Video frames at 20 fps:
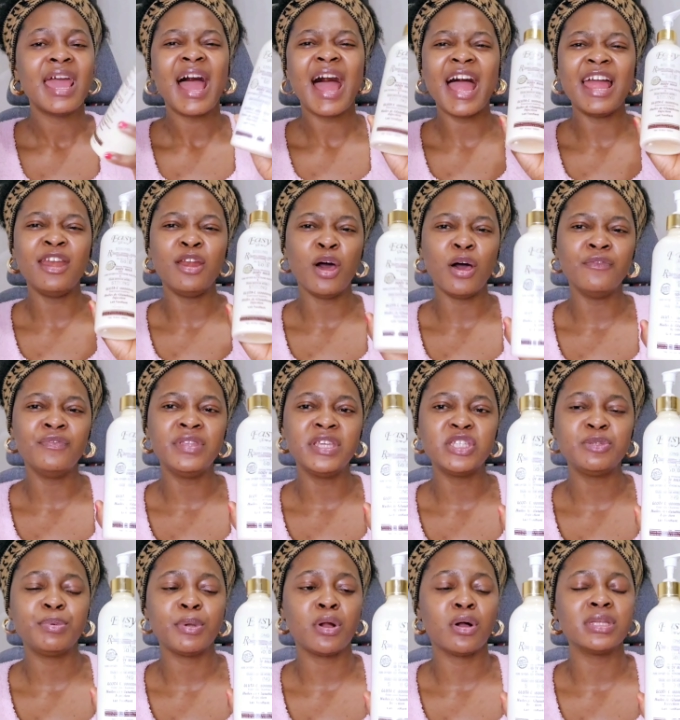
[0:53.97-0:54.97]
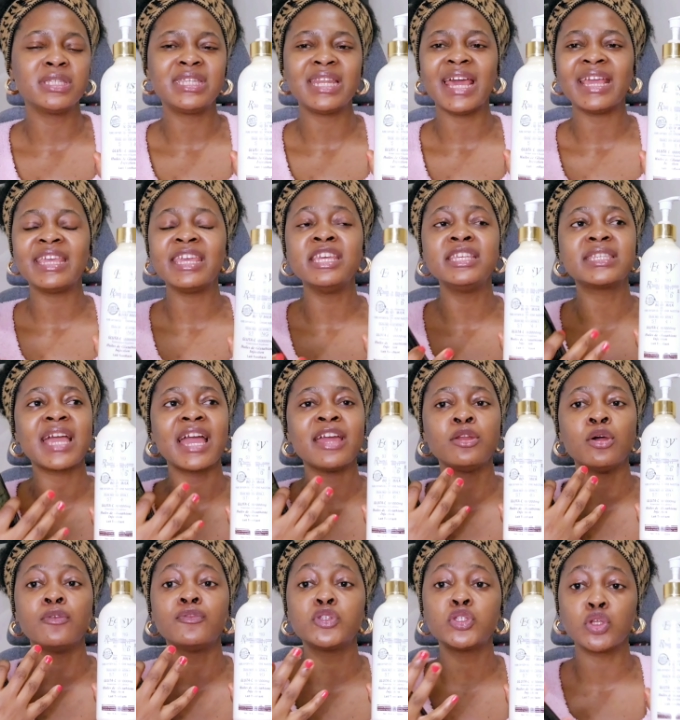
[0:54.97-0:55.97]
I love this because it's
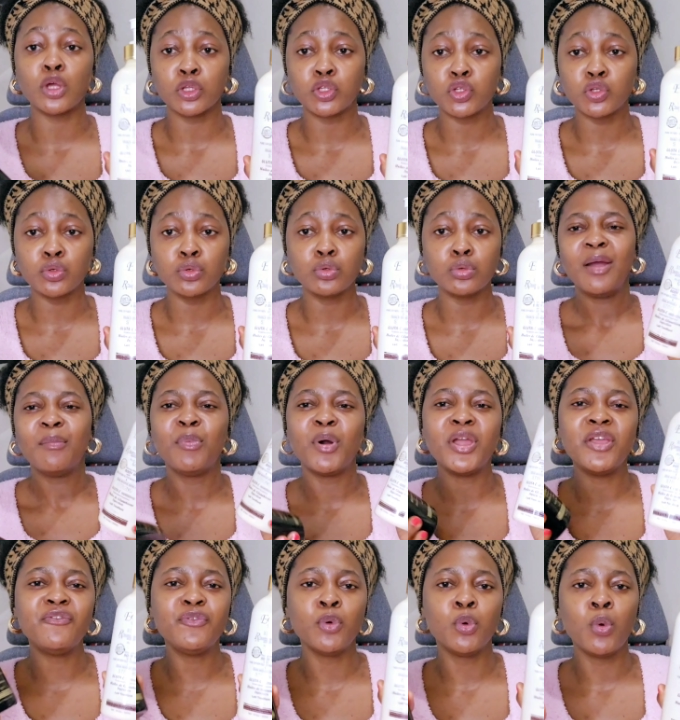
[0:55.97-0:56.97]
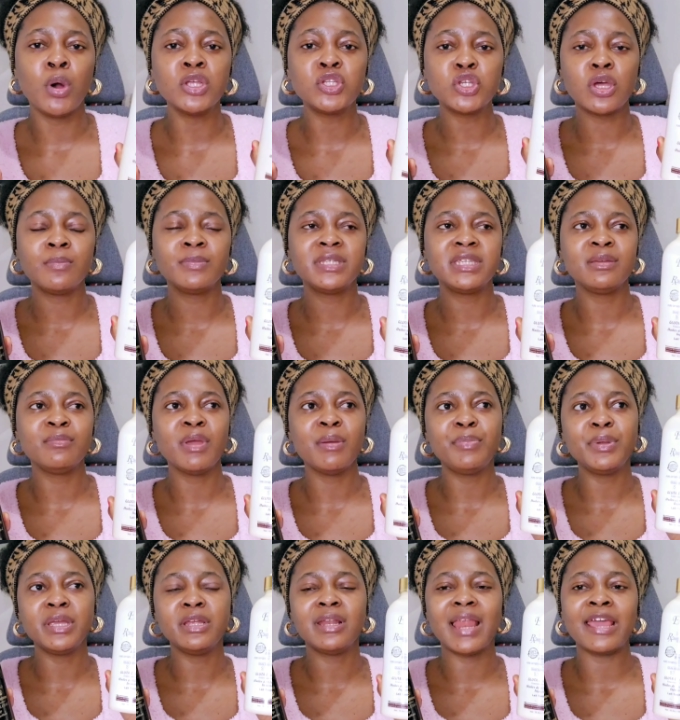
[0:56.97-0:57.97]
kind of subtle, but if you want something,
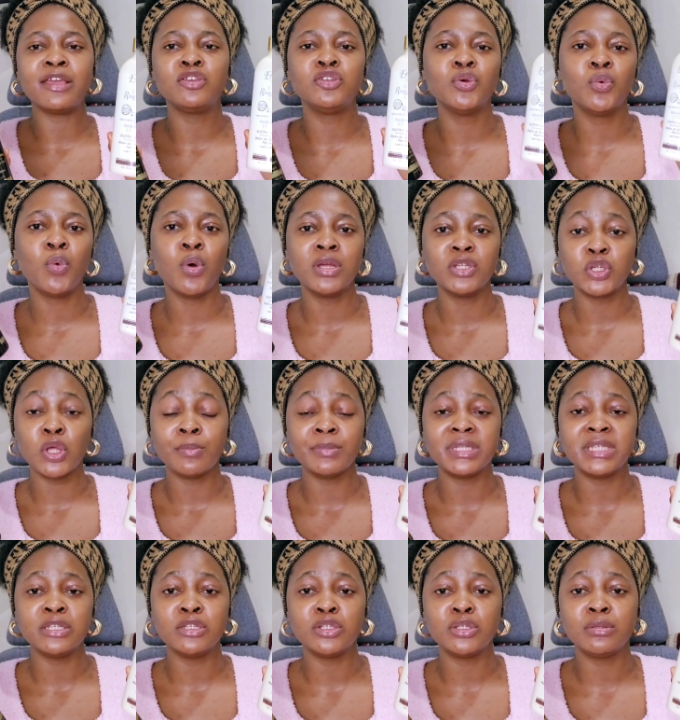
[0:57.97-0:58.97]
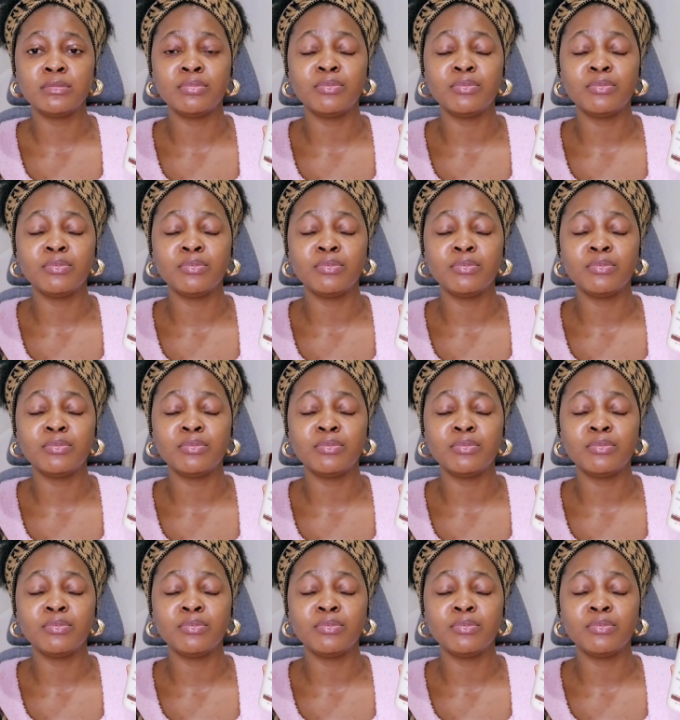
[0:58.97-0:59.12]
maybe you want something